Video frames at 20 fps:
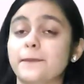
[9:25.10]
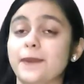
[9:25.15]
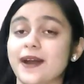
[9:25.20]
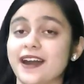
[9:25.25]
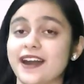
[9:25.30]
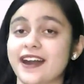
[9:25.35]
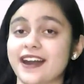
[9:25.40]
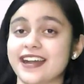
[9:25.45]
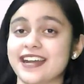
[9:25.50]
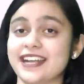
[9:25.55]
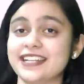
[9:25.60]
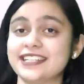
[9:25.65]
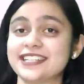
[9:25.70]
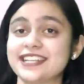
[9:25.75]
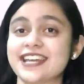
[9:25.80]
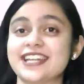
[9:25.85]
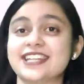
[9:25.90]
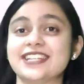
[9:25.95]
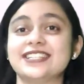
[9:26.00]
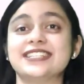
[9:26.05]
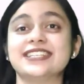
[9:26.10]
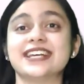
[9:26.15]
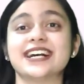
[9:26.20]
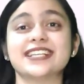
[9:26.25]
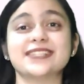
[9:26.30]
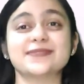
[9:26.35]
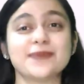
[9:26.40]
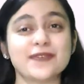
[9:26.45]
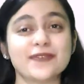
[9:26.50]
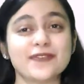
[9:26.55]
But
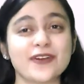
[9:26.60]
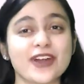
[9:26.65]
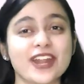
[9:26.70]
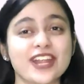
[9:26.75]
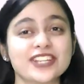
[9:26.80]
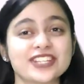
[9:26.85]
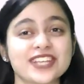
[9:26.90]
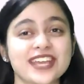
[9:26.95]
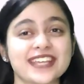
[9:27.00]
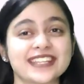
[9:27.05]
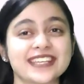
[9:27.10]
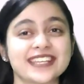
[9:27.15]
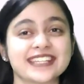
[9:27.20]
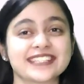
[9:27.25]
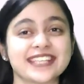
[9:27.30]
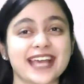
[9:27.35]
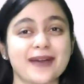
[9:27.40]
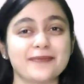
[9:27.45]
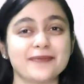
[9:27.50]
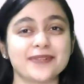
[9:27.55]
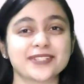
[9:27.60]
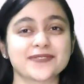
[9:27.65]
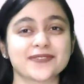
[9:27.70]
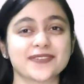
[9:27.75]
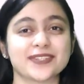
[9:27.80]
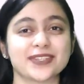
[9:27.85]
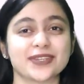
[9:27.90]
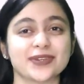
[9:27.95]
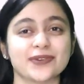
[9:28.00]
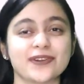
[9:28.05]
just before I share the examples
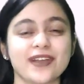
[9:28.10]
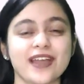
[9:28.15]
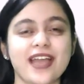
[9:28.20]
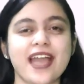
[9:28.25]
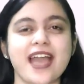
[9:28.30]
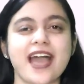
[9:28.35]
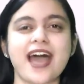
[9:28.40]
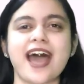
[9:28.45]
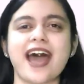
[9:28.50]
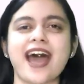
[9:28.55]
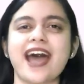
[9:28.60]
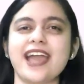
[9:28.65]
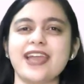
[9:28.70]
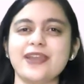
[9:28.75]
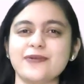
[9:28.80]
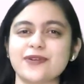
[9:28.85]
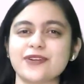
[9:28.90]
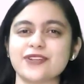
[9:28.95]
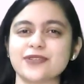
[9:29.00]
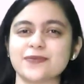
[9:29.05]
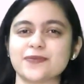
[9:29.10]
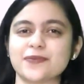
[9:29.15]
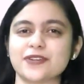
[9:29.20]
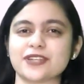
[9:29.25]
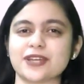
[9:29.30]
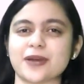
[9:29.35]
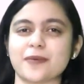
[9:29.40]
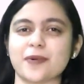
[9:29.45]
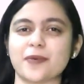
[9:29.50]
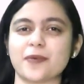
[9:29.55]
with you, I want to
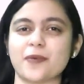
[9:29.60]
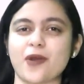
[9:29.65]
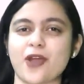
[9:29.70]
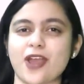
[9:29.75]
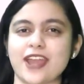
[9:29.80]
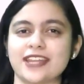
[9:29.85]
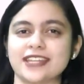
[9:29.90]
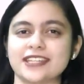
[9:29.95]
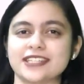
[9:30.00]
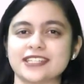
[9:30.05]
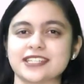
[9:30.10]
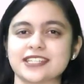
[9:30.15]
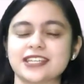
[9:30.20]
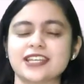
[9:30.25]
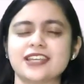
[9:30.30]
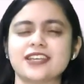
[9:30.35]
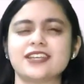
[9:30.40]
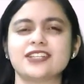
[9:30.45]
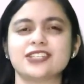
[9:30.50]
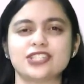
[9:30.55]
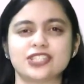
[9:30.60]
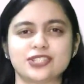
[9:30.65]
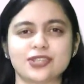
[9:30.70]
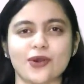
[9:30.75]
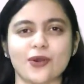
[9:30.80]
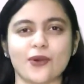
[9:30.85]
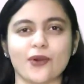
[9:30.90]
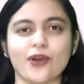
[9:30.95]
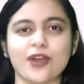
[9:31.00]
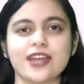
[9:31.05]
put up a point.
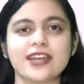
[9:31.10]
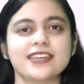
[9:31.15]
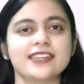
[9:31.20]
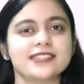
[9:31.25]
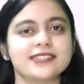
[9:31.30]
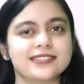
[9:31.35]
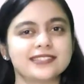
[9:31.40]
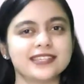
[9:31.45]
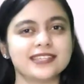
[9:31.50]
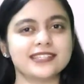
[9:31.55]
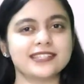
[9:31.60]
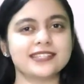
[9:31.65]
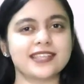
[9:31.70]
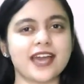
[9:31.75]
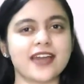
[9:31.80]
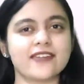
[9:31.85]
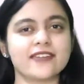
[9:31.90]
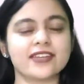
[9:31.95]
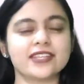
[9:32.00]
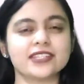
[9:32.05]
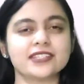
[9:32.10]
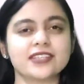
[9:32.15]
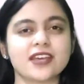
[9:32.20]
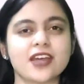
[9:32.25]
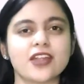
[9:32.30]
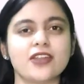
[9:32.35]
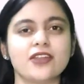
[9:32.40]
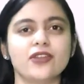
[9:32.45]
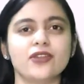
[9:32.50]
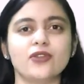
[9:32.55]
So, since there is
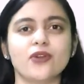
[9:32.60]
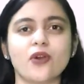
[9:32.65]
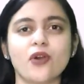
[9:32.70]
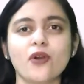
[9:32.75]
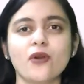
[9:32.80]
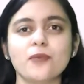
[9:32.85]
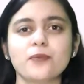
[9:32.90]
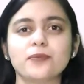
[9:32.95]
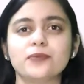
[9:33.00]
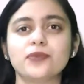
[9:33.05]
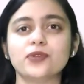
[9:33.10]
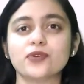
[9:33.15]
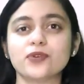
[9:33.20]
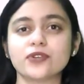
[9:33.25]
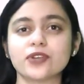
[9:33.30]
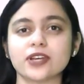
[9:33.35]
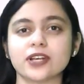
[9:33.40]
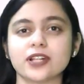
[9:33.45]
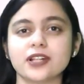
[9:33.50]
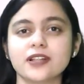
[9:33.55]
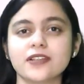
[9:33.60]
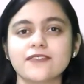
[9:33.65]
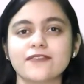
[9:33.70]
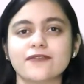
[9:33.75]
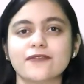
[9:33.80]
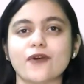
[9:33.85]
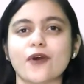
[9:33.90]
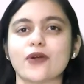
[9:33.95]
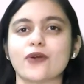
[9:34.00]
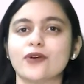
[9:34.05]
no plural
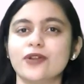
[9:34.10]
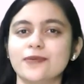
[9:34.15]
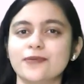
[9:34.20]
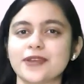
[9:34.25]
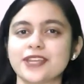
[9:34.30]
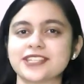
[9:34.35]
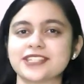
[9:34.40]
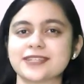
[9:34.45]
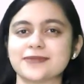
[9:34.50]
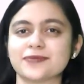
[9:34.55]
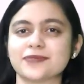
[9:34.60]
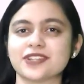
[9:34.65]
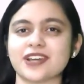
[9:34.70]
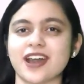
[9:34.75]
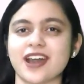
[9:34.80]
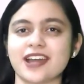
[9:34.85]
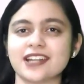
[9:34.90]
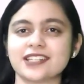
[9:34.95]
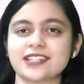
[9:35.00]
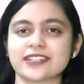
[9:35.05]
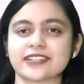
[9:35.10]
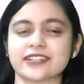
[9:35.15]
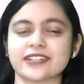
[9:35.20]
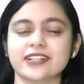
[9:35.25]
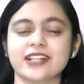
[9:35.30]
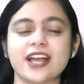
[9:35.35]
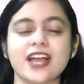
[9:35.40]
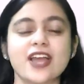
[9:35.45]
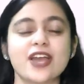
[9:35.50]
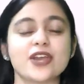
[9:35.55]
for unbestimmte
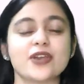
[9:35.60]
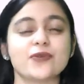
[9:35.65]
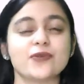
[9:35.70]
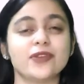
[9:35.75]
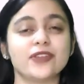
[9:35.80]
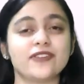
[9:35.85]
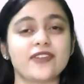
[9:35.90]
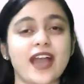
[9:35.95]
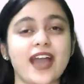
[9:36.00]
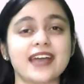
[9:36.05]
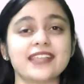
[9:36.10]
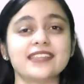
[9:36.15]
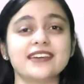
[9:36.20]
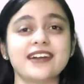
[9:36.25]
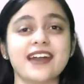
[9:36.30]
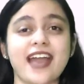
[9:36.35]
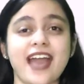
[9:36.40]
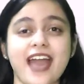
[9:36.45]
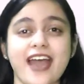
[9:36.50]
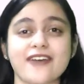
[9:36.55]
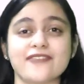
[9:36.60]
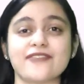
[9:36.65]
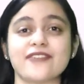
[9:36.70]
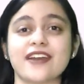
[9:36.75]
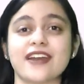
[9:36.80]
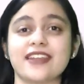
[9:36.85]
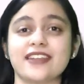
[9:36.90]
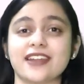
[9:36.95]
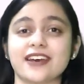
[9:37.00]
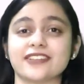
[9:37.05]
article, we rather have
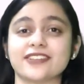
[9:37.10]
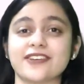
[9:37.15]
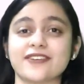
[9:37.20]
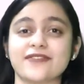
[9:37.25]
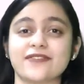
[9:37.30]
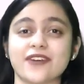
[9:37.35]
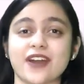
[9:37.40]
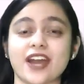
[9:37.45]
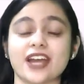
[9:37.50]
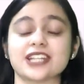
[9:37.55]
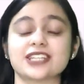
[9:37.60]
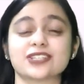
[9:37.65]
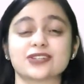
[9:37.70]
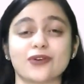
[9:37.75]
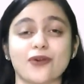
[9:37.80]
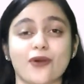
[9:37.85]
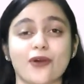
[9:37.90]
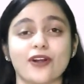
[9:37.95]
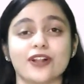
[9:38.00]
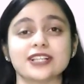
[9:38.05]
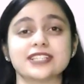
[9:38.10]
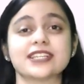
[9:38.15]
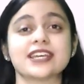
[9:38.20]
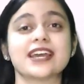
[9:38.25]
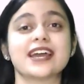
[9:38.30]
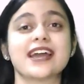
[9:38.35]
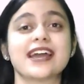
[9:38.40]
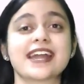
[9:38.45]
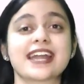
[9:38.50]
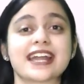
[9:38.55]
another word called
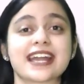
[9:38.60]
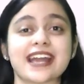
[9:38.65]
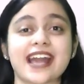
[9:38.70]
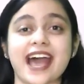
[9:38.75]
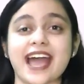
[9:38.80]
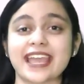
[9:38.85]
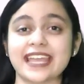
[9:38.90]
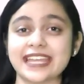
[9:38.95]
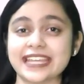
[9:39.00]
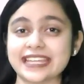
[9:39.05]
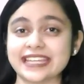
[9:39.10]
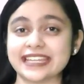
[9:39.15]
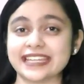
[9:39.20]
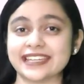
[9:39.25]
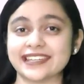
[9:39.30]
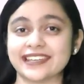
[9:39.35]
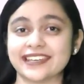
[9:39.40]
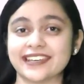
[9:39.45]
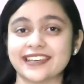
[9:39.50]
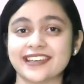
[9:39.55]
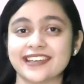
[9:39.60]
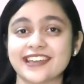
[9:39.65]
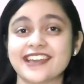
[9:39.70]
kein,